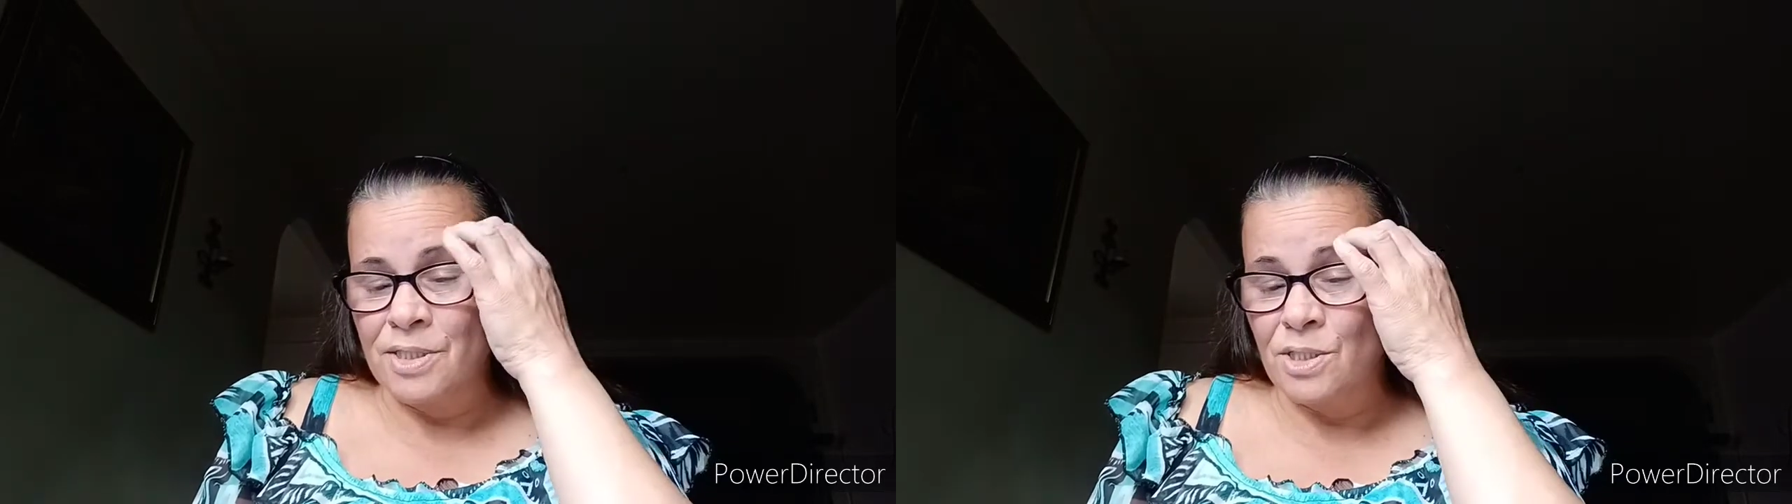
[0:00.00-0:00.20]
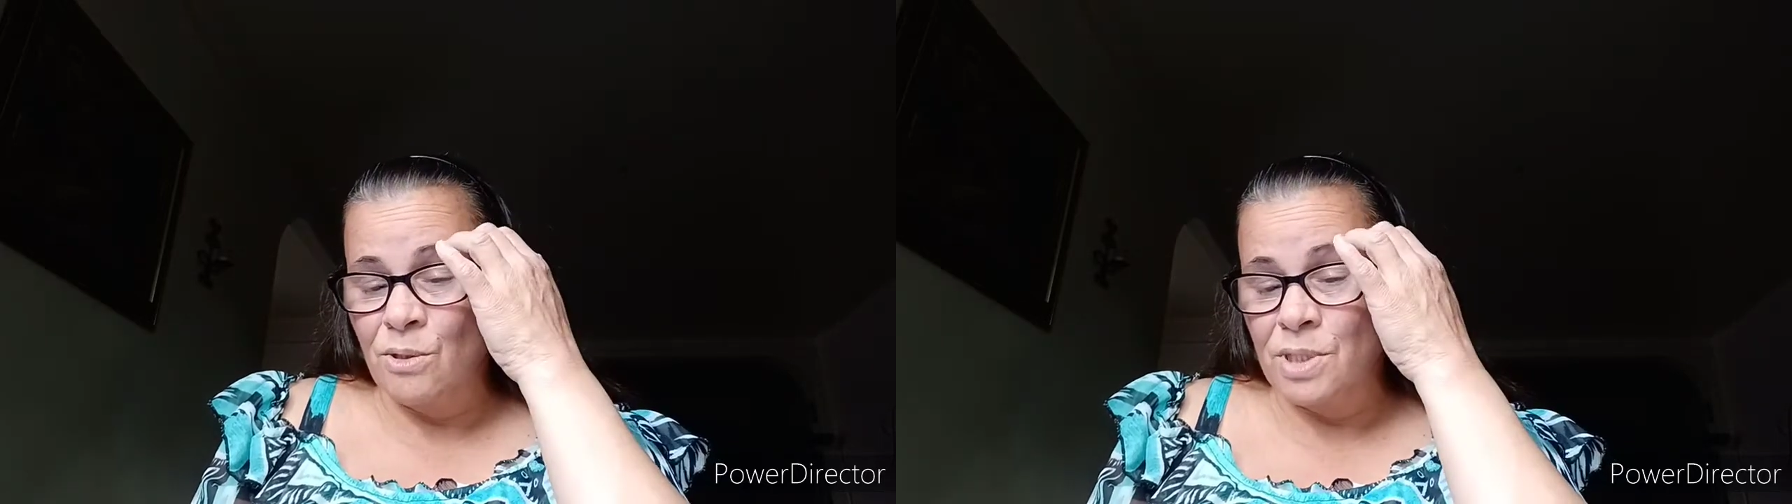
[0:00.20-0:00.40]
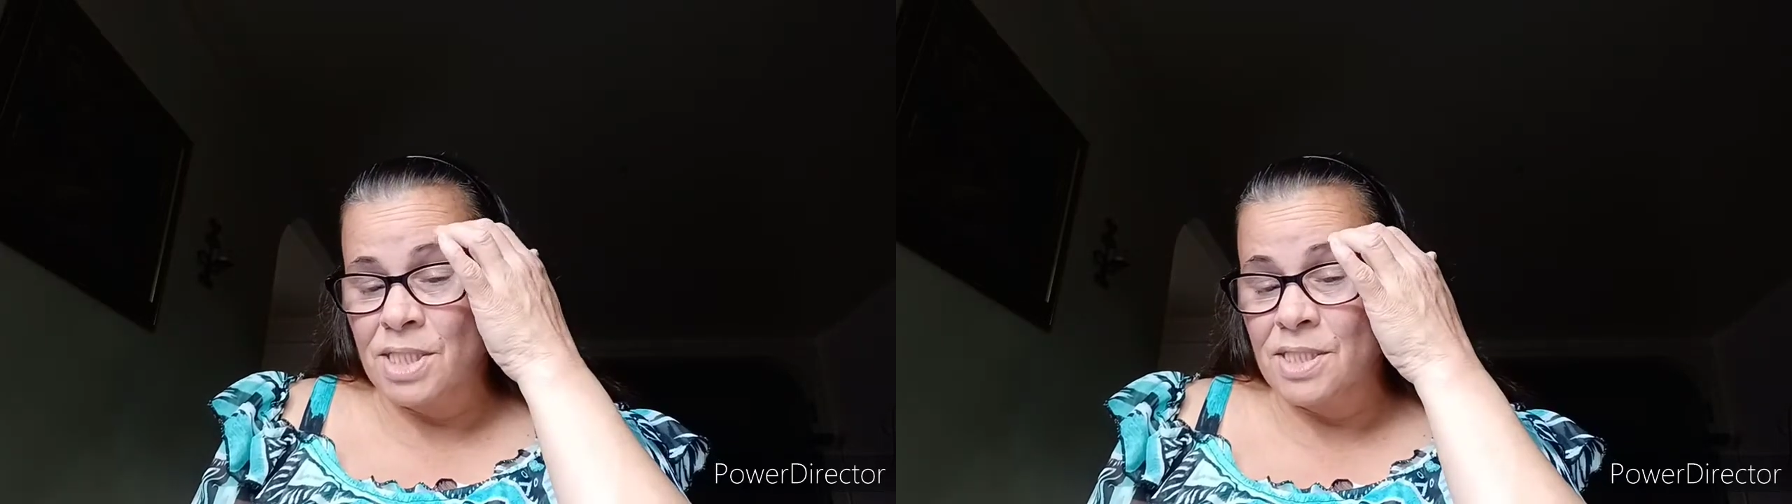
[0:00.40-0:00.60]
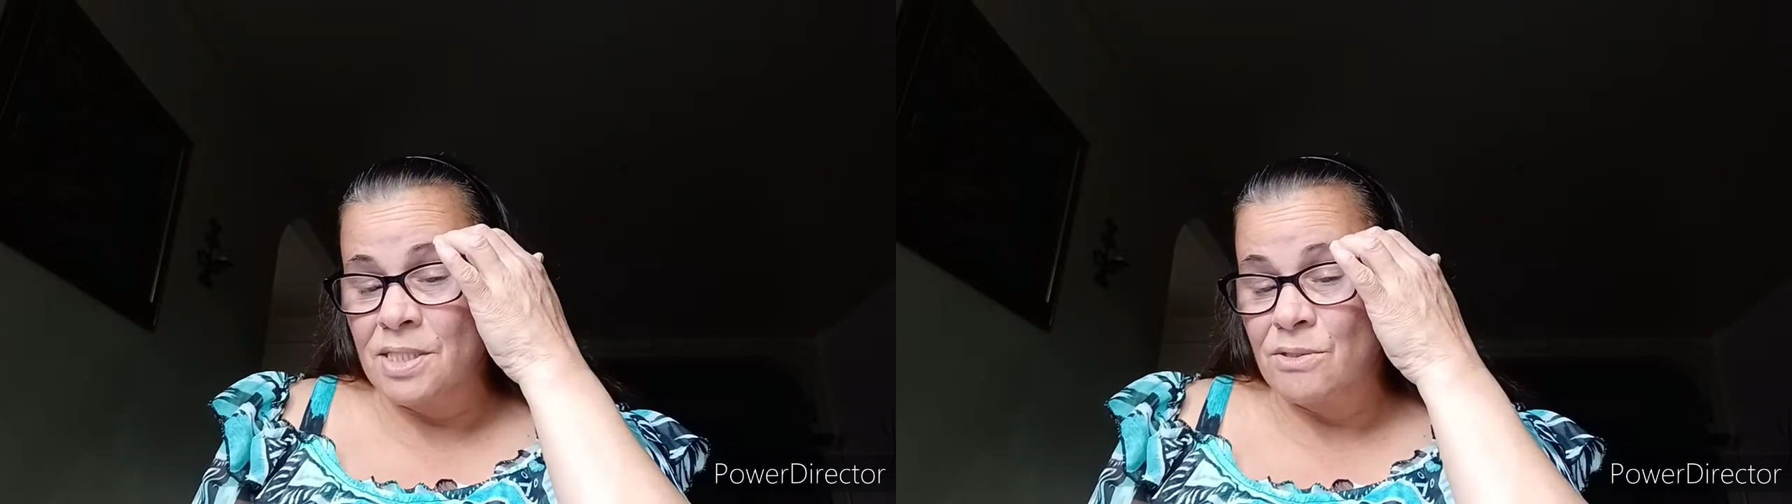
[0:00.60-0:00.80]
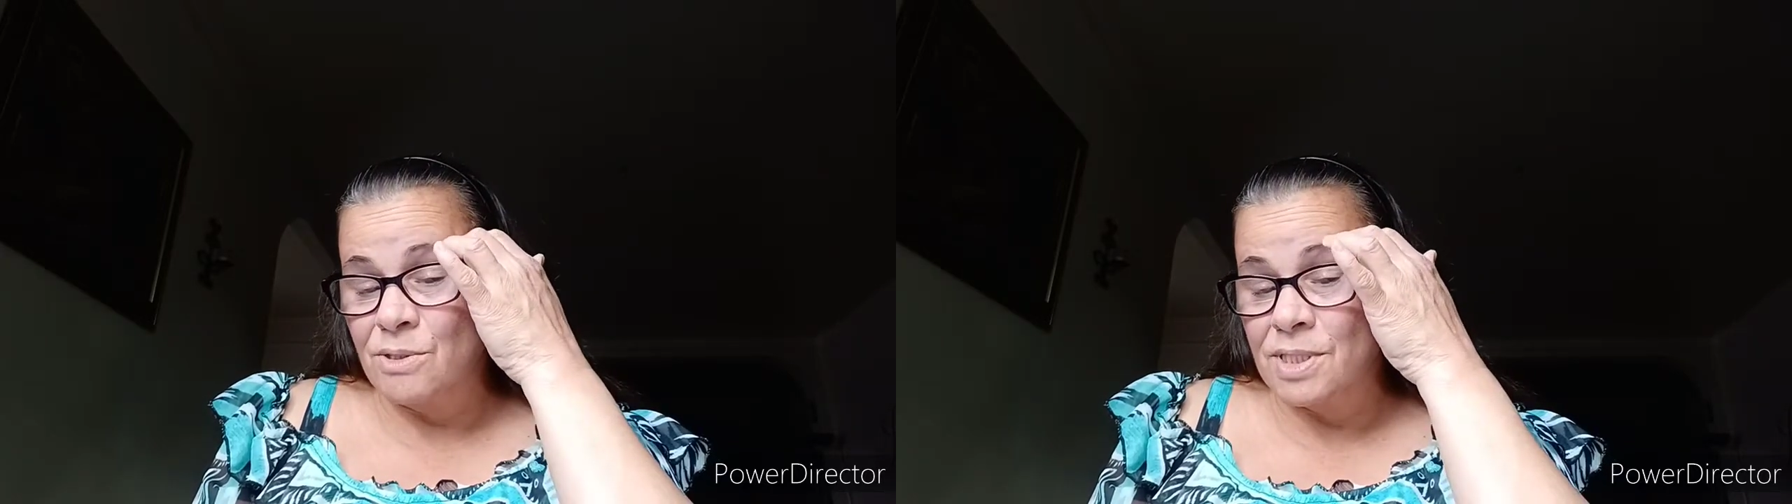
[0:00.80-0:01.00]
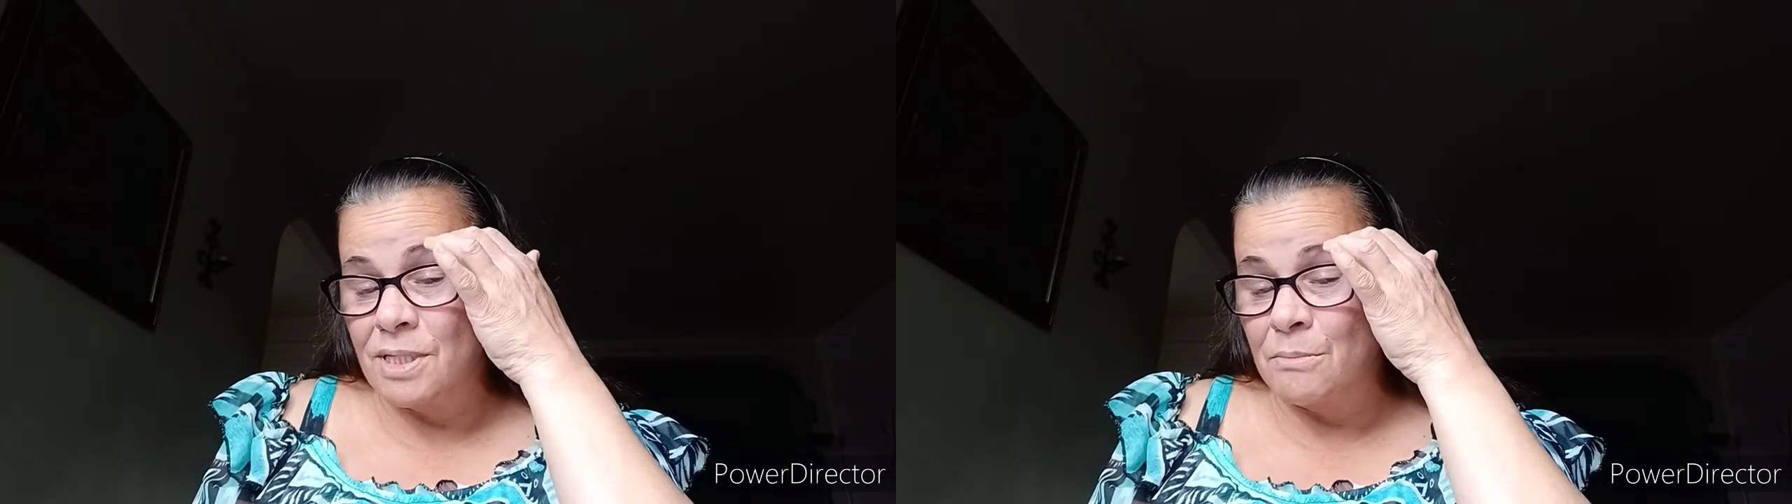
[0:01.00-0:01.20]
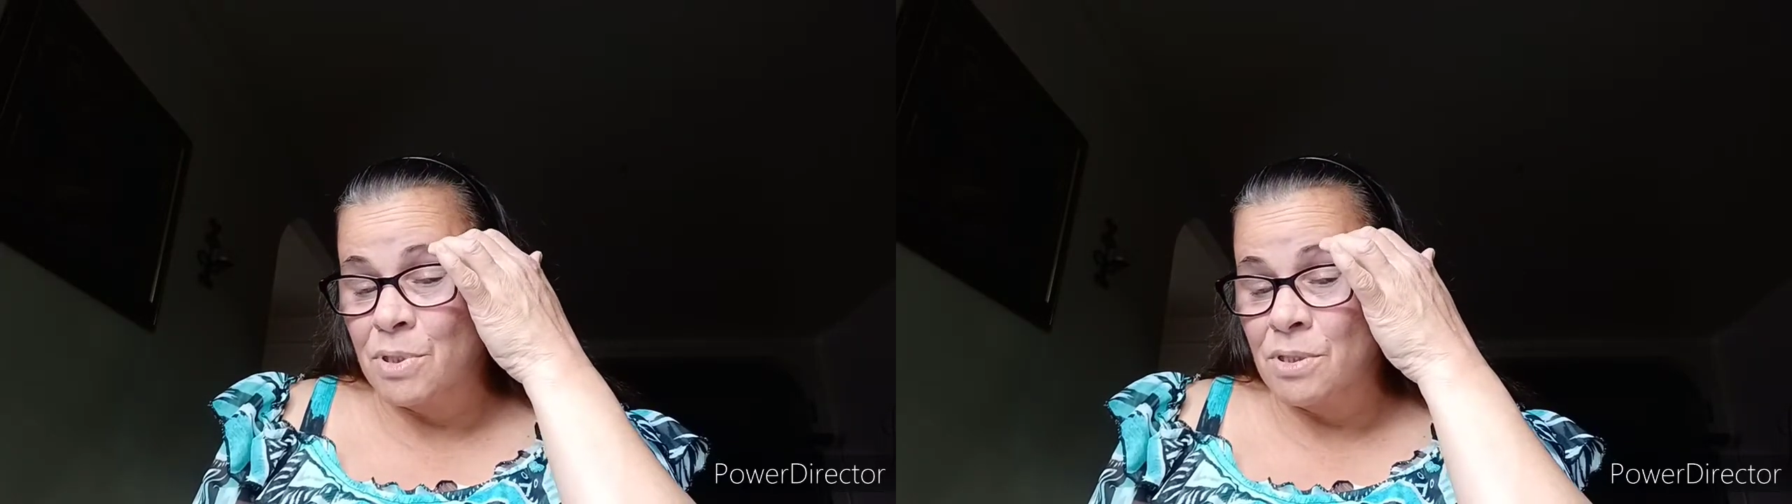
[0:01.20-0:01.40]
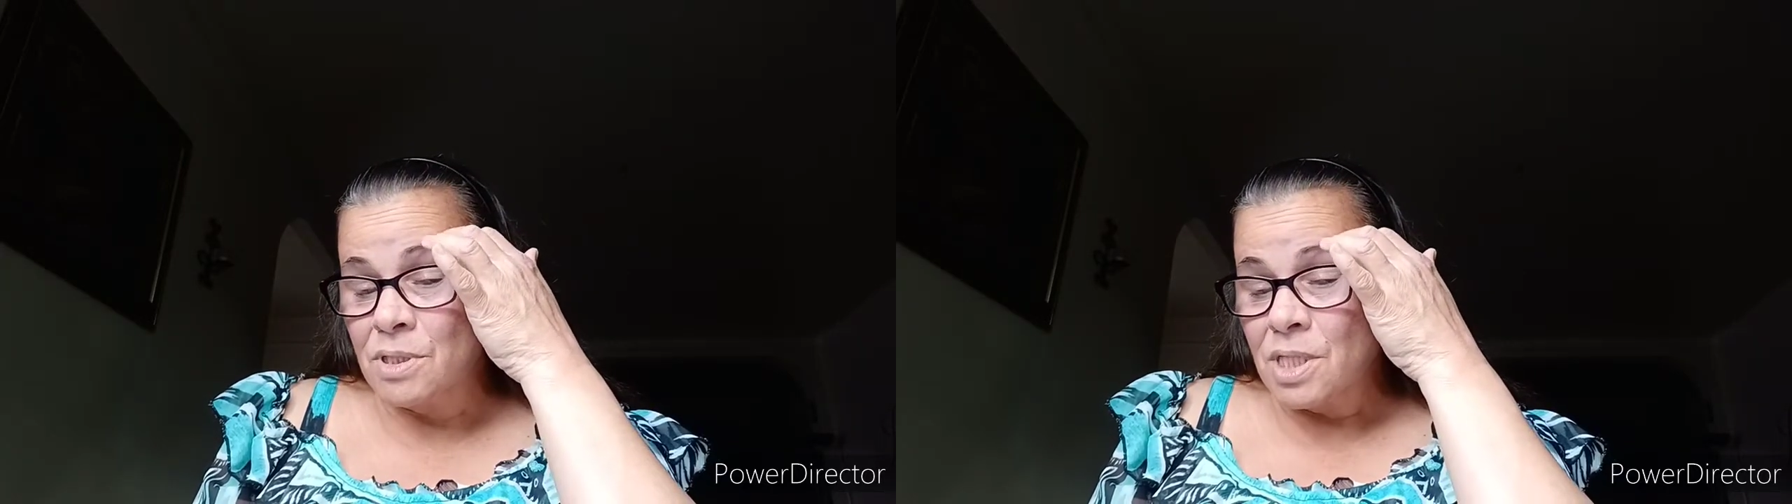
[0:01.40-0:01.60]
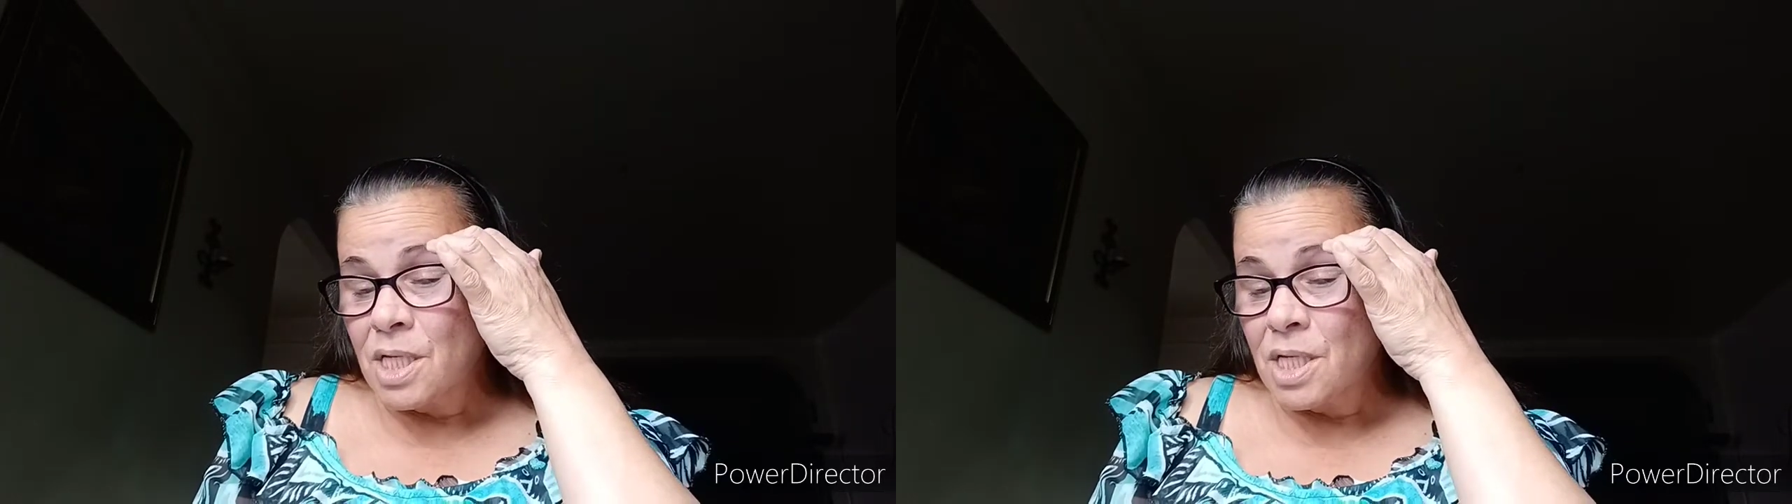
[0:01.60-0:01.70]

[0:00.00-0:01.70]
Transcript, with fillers: is so easy to assemble